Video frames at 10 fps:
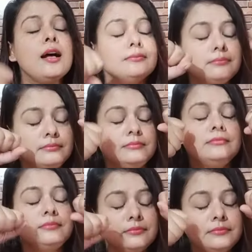
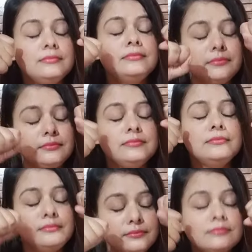
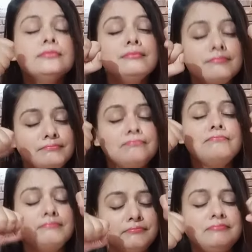Mm,
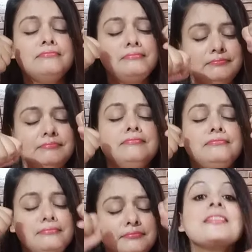
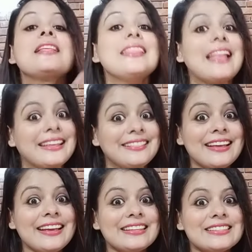mm, like
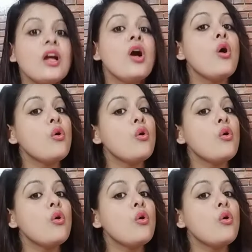this.